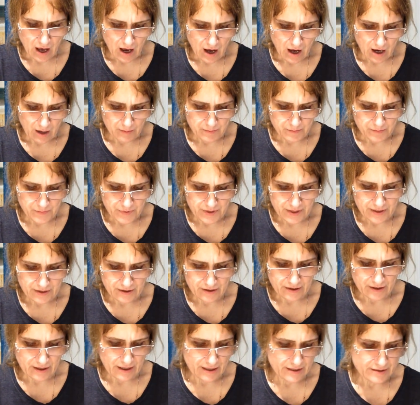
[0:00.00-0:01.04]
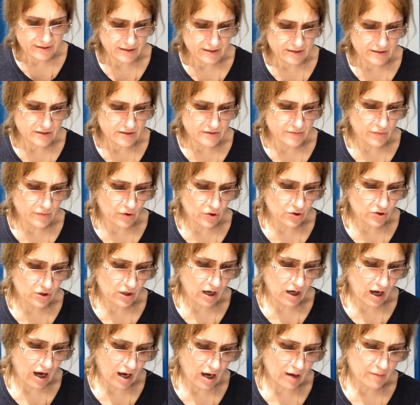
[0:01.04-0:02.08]
appear as a small
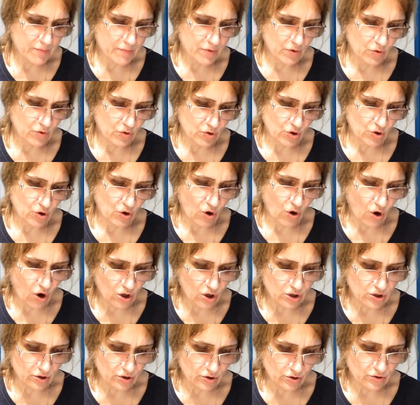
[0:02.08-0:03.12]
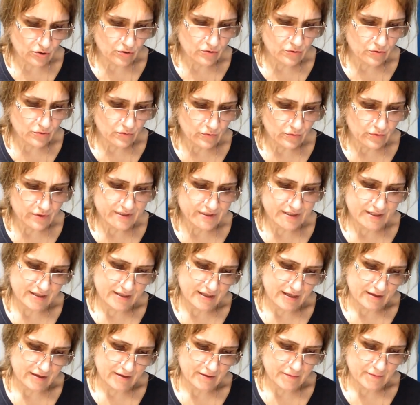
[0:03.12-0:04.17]
cup or hollow within
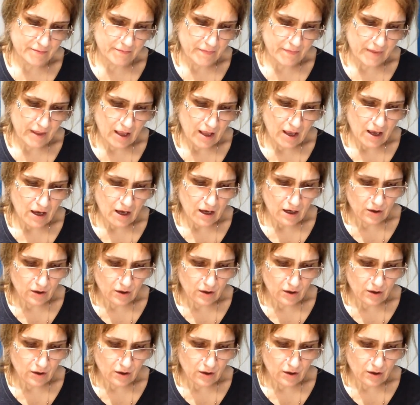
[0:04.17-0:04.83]
it. A